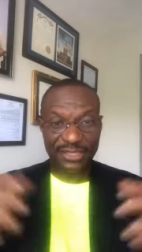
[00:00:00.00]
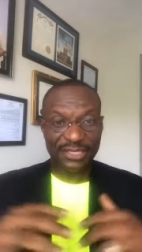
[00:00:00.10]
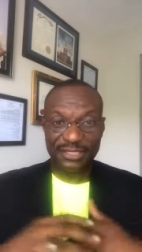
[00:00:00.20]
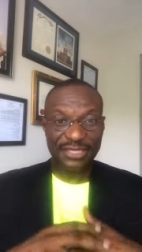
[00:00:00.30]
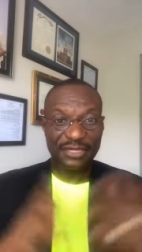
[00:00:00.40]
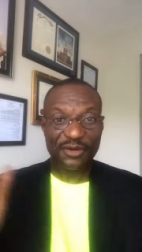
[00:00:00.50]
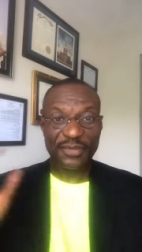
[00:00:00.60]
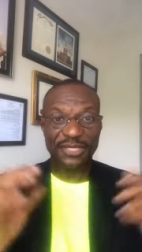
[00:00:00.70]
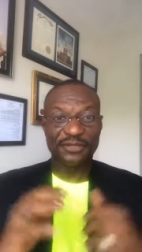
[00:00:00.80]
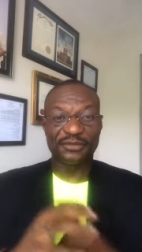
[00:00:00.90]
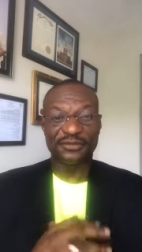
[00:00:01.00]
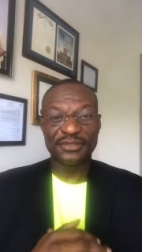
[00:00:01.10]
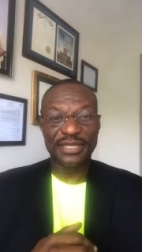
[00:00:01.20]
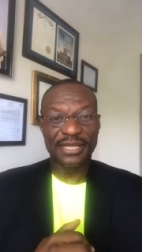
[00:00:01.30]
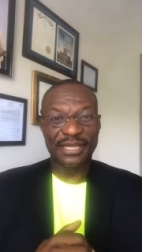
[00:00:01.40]
what he they normally do
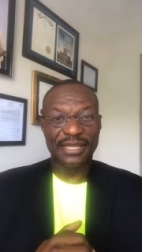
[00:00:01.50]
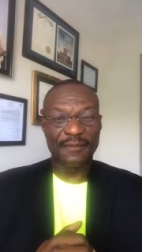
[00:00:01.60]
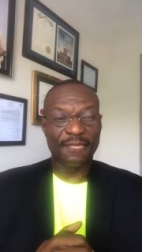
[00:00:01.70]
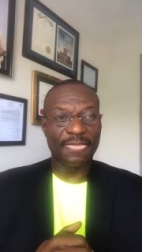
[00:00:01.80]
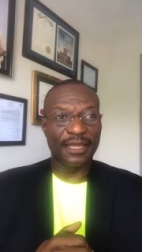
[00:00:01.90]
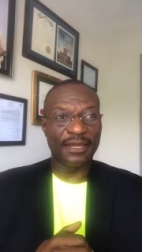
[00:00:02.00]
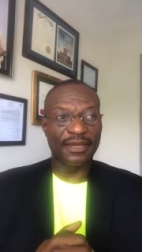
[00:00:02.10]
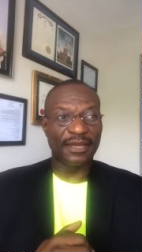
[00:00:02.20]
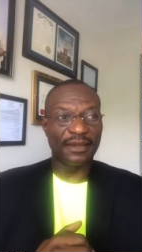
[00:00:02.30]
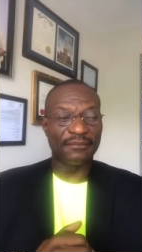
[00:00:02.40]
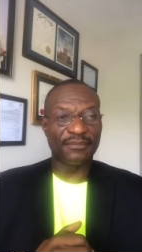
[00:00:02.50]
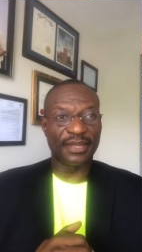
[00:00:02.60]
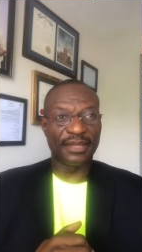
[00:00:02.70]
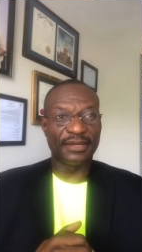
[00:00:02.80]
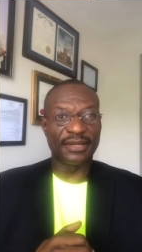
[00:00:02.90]
and um,
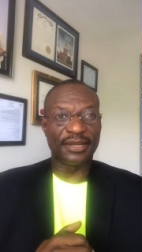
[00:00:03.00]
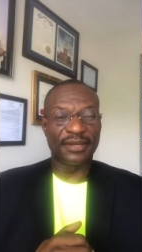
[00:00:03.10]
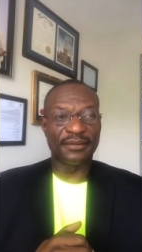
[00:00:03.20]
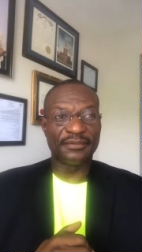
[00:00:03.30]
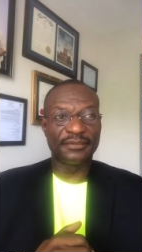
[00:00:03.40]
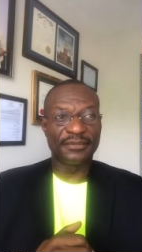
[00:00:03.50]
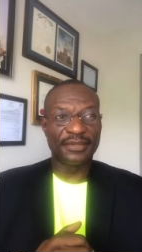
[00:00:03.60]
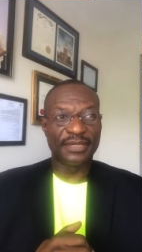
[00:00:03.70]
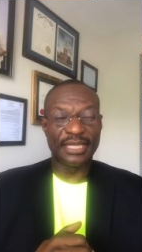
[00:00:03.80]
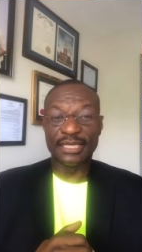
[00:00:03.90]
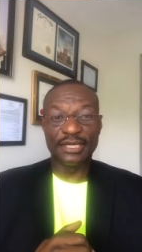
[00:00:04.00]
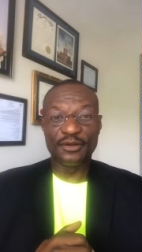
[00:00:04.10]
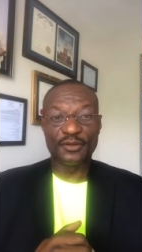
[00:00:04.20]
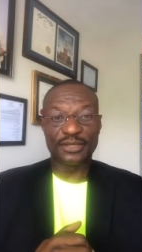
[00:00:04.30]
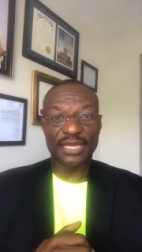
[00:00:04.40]
and he
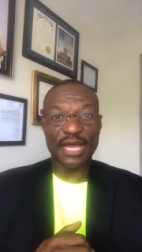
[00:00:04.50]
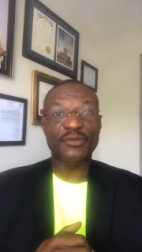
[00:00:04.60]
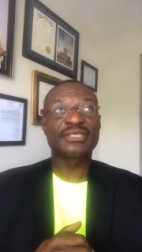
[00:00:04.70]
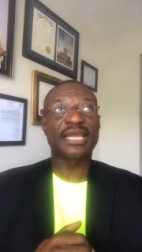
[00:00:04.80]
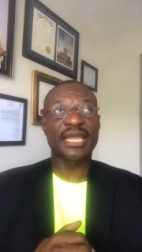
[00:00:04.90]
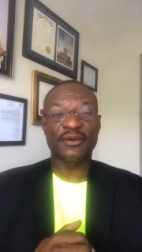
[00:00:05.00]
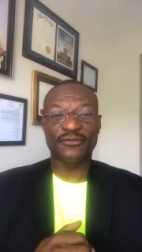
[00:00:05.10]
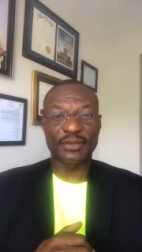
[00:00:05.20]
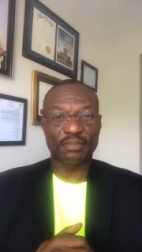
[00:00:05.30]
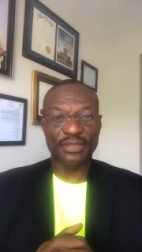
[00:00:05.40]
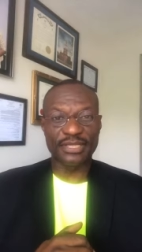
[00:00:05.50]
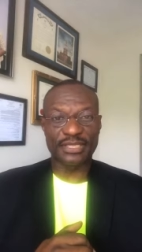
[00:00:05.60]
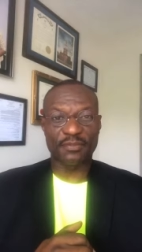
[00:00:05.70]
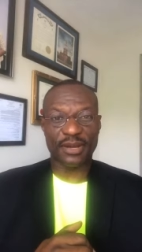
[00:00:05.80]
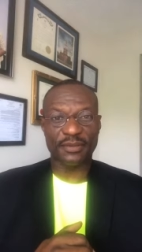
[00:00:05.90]
didn't know that I was the head of the
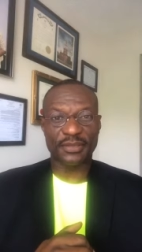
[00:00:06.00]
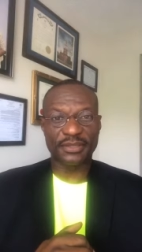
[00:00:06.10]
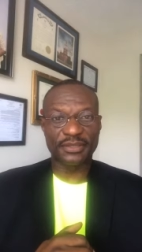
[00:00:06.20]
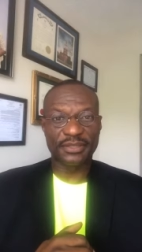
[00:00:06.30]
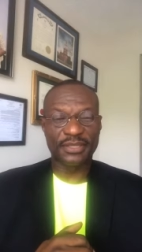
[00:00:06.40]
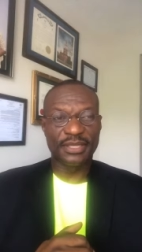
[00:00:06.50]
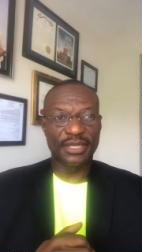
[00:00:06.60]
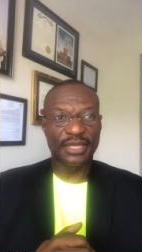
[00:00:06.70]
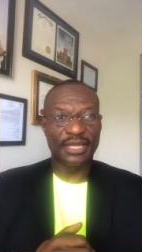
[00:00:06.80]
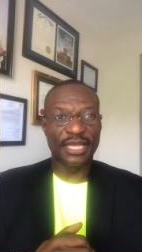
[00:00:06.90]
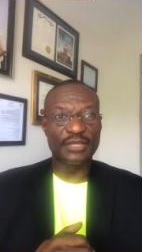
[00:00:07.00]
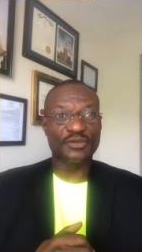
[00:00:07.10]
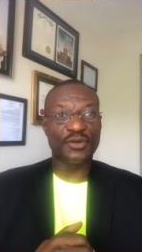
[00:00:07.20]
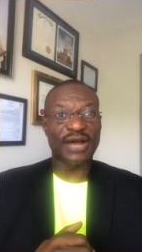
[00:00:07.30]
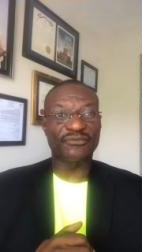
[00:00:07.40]
police department.
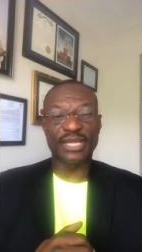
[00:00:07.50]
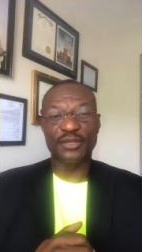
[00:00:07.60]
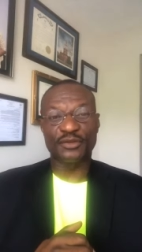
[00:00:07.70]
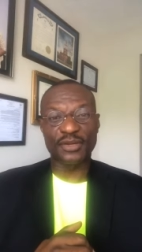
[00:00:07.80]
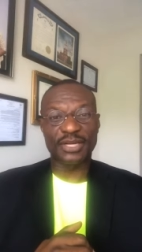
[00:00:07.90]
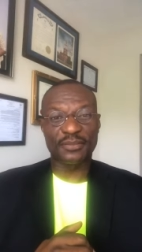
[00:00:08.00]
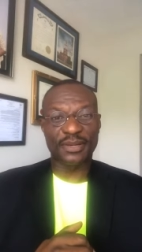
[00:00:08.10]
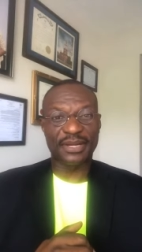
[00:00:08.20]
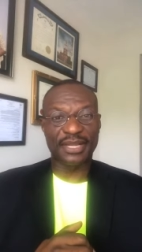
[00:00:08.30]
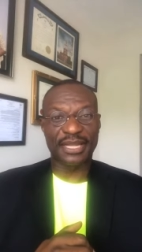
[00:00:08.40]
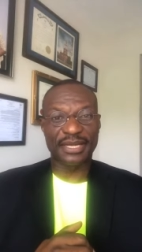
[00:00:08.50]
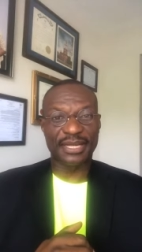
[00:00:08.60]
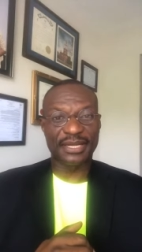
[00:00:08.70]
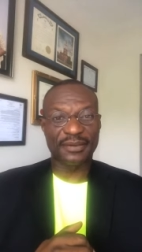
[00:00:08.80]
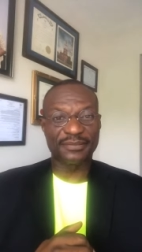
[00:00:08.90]
And so after he took the money and
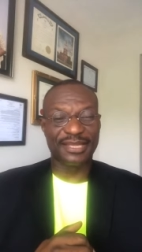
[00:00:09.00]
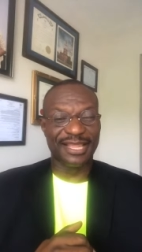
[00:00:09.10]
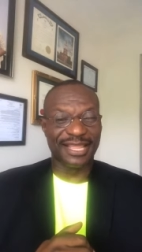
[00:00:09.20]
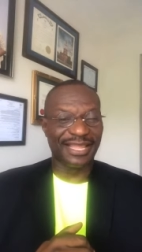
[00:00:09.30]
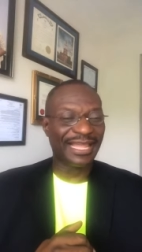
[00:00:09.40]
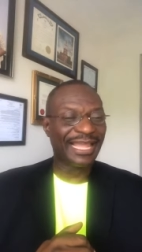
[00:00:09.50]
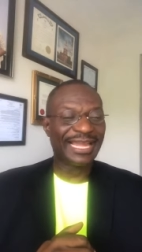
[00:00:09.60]
uh, the,